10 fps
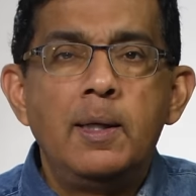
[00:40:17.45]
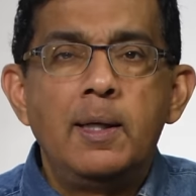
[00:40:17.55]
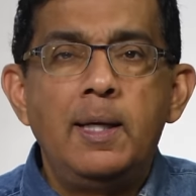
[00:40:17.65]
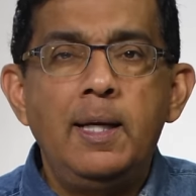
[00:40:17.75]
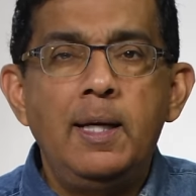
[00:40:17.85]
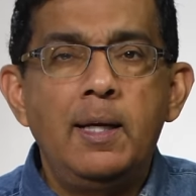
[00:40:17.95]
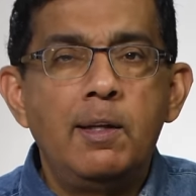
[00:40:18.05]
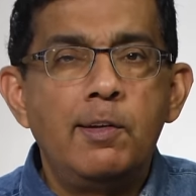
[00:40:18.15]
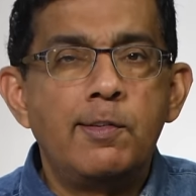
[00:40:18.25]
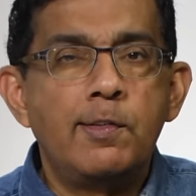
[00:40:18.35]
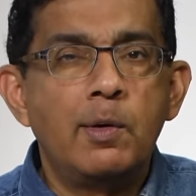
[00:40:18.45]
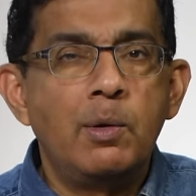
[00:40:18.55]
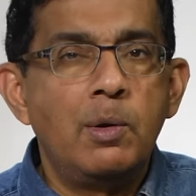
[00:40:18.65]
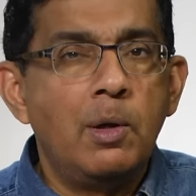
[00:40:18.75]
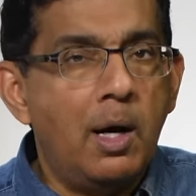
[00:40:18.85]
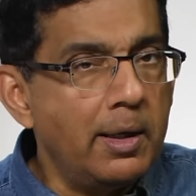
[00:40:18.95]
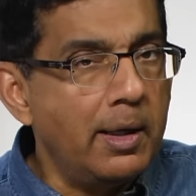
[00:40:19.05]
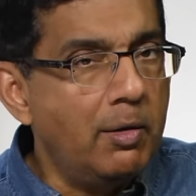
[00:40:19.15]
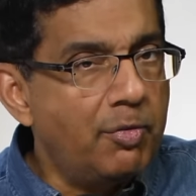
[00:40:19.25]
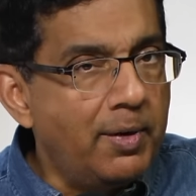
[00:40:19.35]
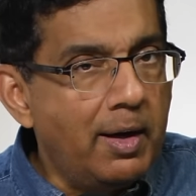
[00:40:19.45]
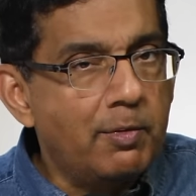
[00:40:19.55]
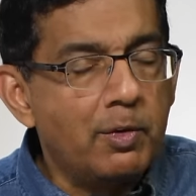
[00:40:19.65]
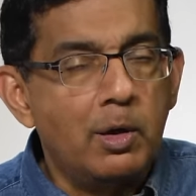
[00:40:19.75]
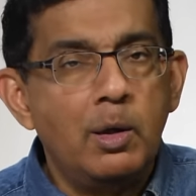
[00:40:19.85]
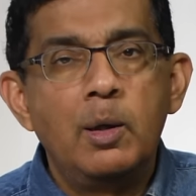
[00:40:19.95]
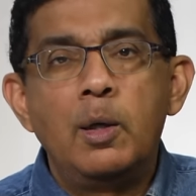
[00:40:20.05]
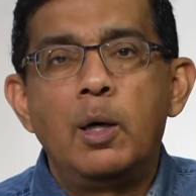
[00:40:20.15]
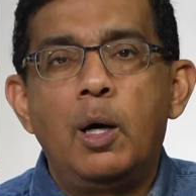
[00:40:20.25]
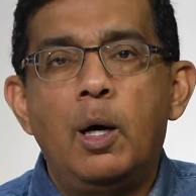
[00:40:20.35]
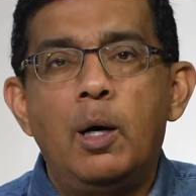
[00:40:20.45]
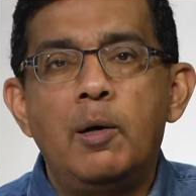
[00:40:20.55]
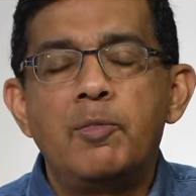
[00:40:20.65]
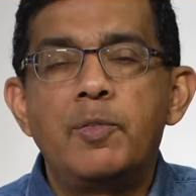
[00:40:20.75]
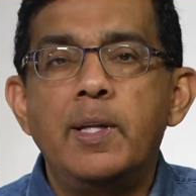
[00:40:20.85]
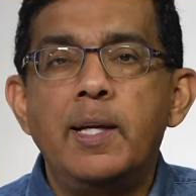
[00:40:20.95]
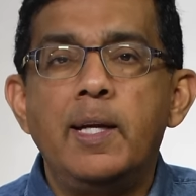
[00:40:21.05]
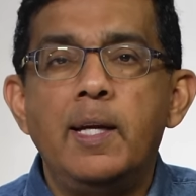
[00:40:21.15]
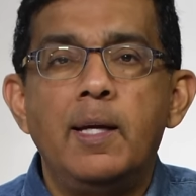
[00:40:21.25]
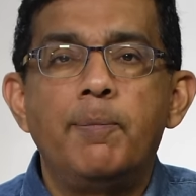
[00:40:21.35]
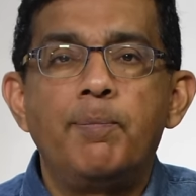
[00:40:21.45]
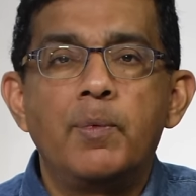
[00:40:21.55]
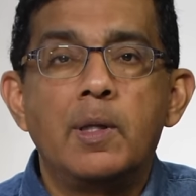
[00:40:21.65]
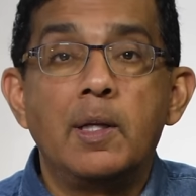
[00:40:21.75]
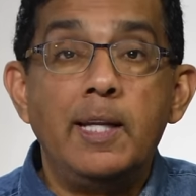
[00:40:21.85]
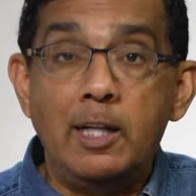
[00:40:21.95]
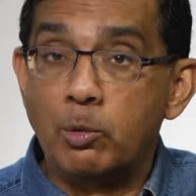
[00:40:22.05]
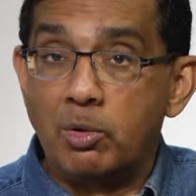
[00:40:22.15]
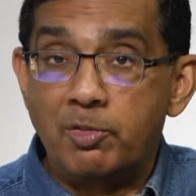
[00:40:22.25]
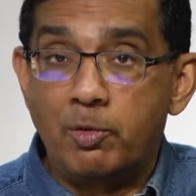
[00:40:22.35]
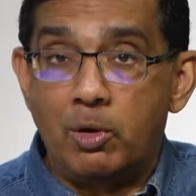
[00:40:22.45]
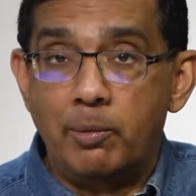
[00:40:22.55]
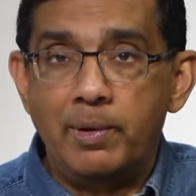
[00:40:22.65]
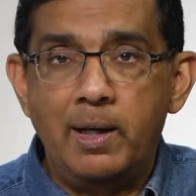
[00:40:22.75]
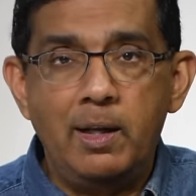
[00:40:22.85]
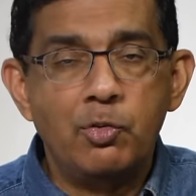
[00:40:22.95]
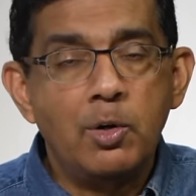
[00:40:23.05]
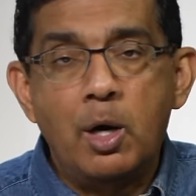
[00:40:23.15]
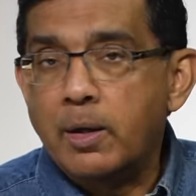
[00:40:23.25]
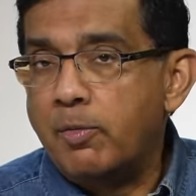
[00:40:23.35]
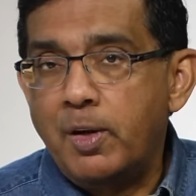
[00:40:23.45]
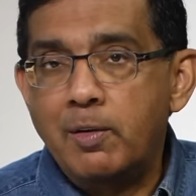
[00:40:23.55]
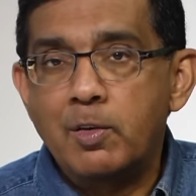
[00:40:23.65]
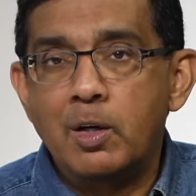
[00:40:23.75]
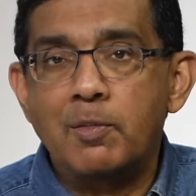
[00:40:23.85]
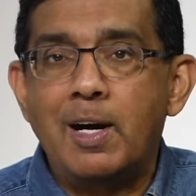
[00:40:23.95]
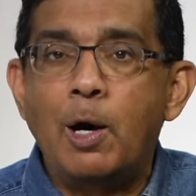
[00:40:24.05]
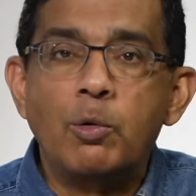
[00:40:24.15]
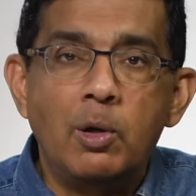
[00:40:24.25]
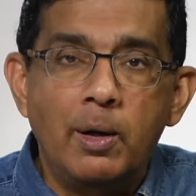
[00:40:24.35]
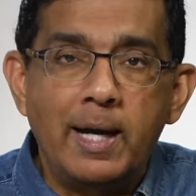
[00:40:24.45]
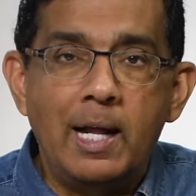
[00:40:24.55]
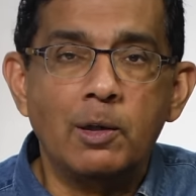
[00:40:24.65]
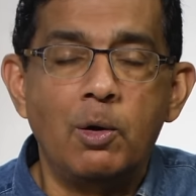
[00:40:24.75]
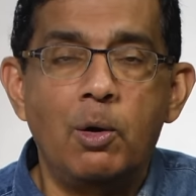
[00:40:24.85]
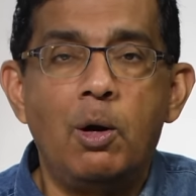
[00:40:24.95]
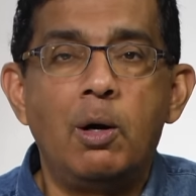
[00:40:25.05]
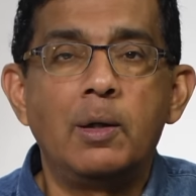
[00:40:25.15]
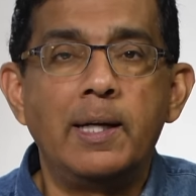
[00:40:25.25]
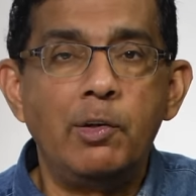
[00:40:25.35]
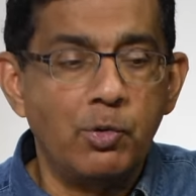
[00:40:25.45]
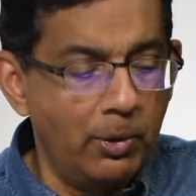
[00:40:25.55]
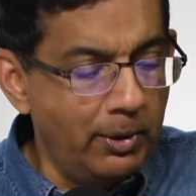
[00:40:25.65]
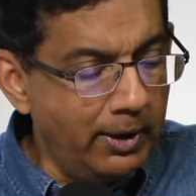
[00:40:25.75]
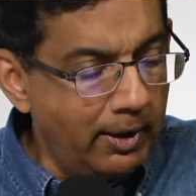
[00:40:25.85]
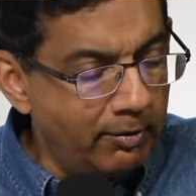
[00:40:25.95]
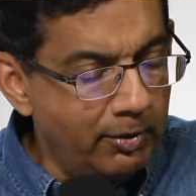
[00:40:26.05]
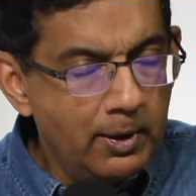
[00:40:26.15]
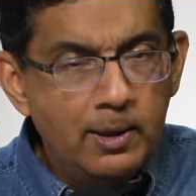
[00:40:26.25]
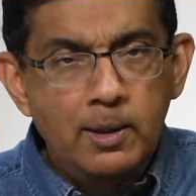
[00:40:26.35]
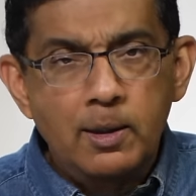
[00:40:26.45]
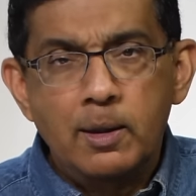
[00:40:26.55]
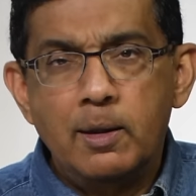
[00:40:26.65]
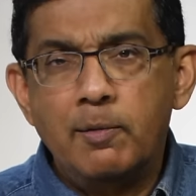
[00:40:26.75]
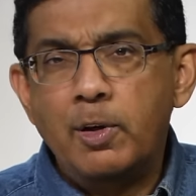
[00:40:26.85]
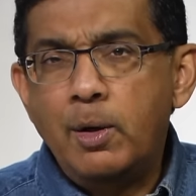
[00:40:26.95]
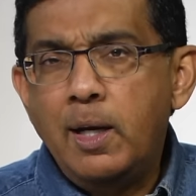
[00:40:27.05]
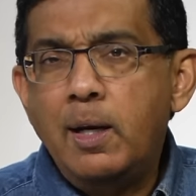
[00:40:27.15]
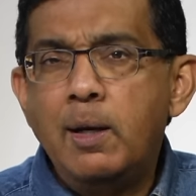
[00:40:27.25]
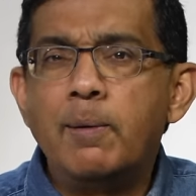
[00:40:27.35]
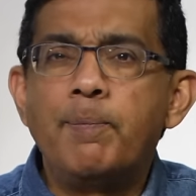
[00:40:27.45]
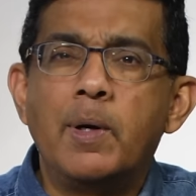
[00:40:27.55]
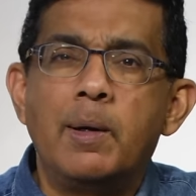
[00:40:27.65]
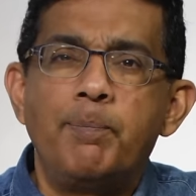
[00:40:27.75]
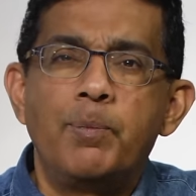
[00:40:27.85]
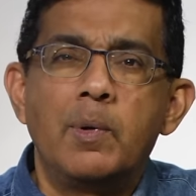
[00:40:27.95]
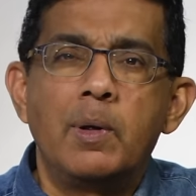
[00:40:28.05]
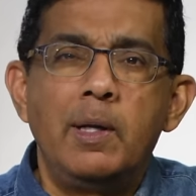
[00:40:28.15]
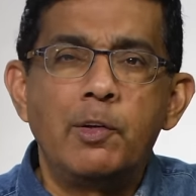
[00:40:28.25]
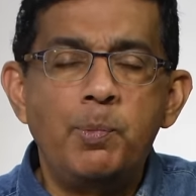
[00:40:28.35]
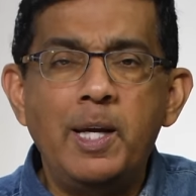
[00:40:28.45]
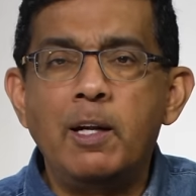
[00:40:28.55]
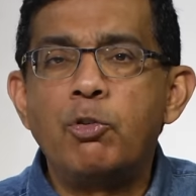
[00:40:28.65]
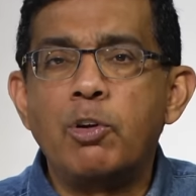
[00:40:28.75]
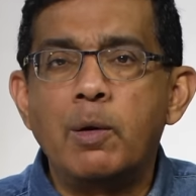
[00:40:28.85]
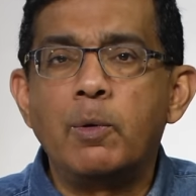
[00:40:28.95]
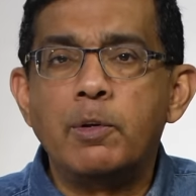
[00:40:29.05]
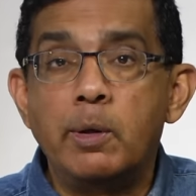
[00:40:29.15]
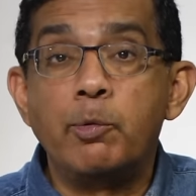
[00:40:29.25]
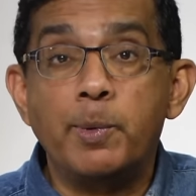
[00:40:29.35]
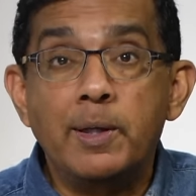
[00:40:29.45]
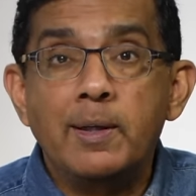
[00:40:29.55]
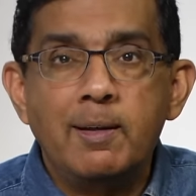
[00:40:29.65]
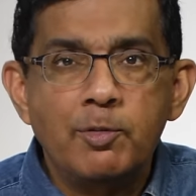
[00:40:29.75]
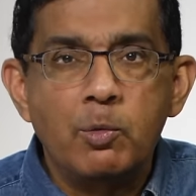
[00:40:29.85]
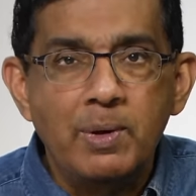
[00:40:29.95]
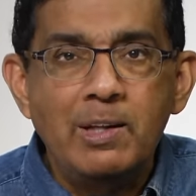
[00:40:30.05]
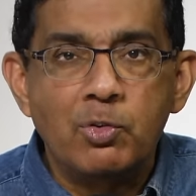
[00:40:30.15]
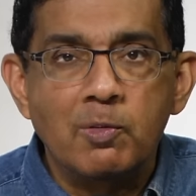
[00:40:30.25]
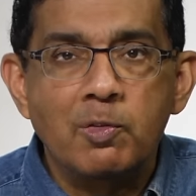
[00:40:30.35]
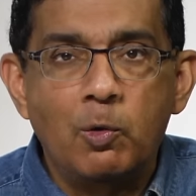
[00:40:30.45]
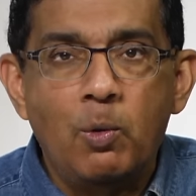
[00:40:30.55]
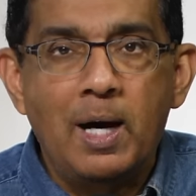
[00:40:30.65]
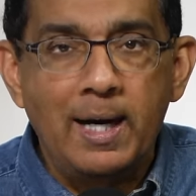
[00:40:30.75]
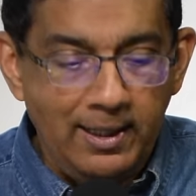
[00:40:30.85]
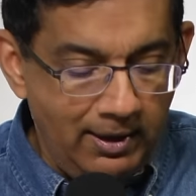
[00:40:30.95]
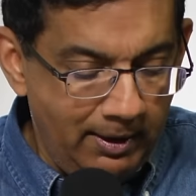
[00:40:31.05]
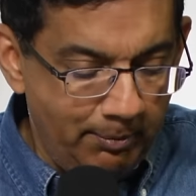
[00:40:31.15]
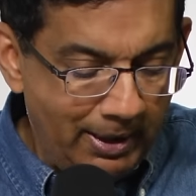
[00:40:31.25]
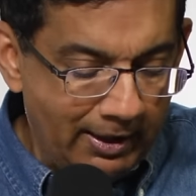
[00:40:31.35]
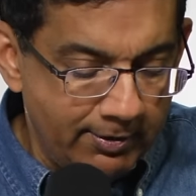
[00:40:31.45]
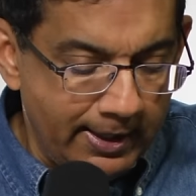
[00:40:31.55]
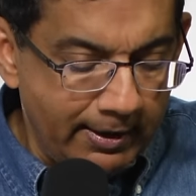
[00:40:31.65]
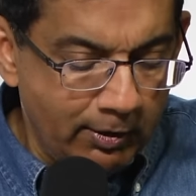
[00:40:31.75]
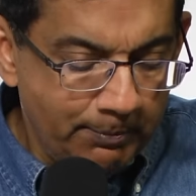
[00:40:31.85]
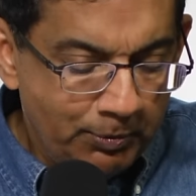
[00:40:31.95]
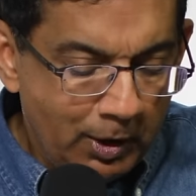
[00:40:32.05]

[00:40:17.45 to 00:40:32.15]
he is not in favor of the legal reform. He is not in favor of outlawing alcohol, and he's going to give very, he'll speak in general terms, but he'll give the reason for why he makes that